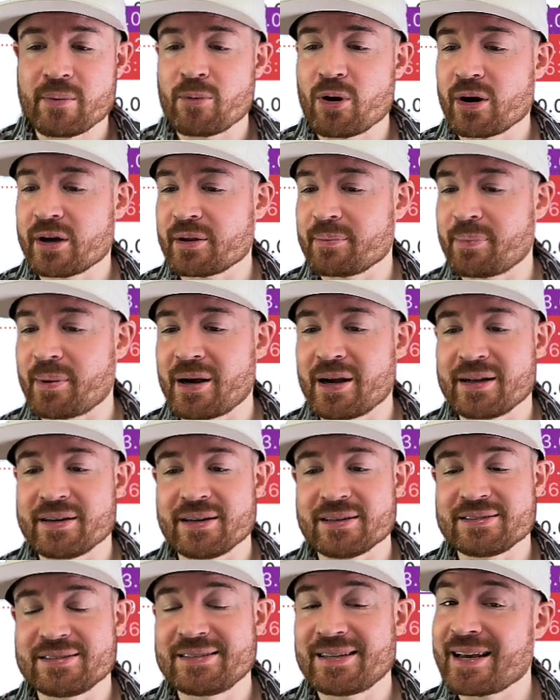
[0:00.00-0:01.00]
market
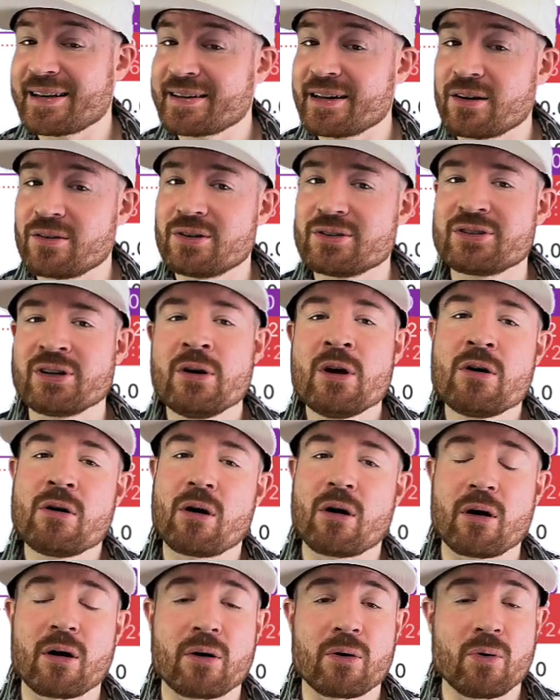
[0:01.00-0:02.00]
behind us. Technicals
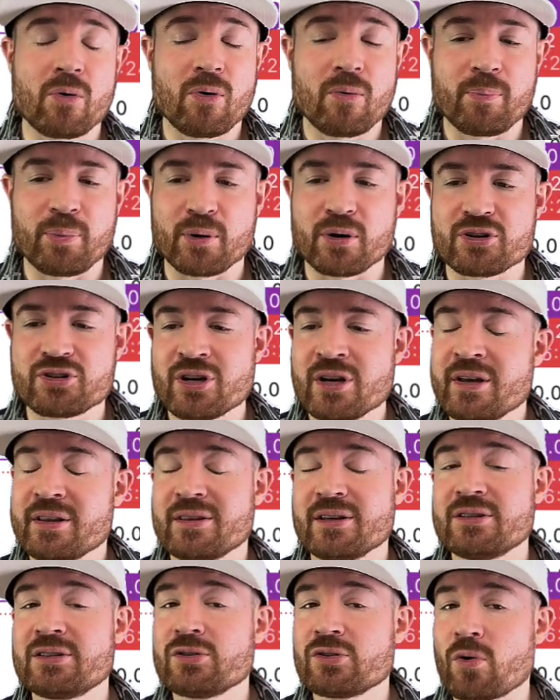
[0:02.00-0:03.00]
are all bullish.
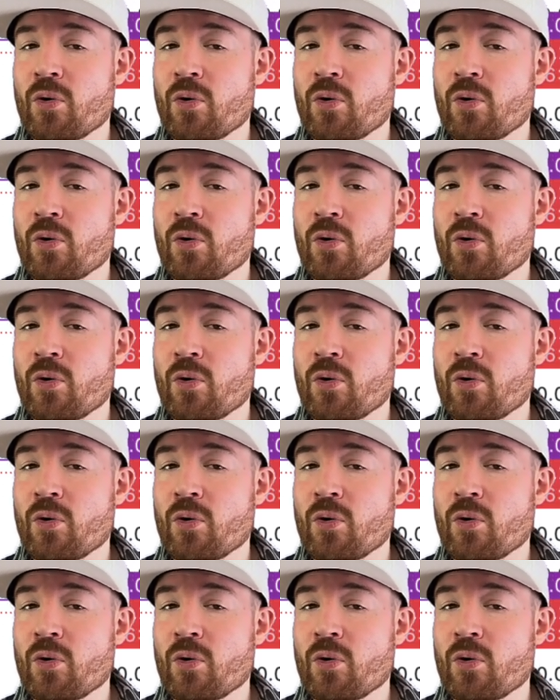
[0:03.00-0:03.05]
This is